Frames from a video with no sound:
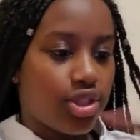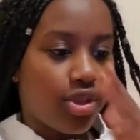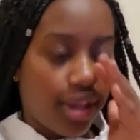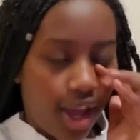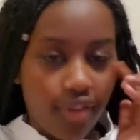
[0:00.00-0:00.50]
And
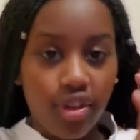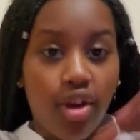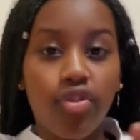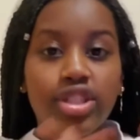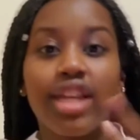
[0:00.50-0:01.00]
then after
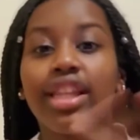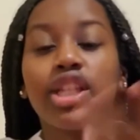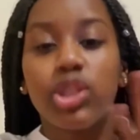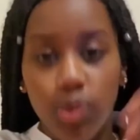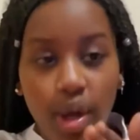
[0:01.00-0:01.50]
Elvis had
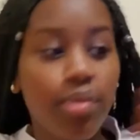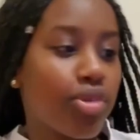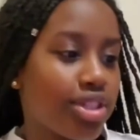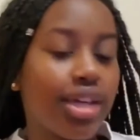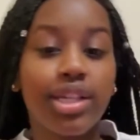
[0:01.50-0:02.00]
like 20 more
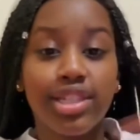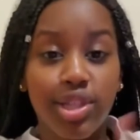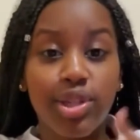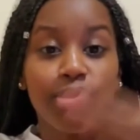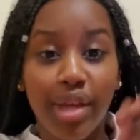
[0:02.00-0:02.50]
seconds to
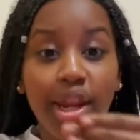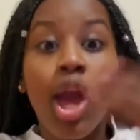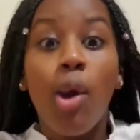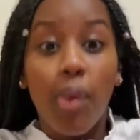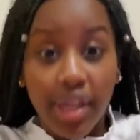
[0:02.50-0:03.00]
explain
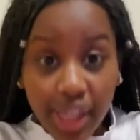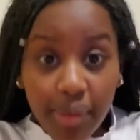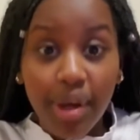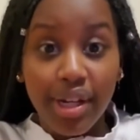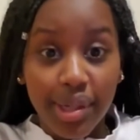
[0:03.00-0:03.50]
what he
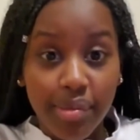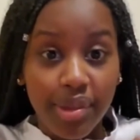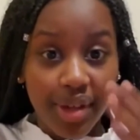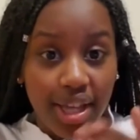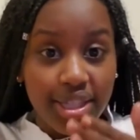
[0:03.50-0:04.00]
wanted to be.
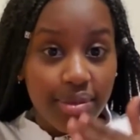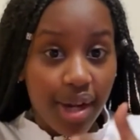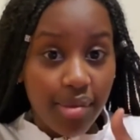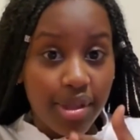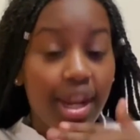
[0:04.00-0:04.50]
You guys see what
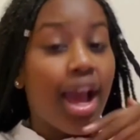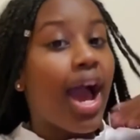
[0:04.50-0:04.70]
I mean?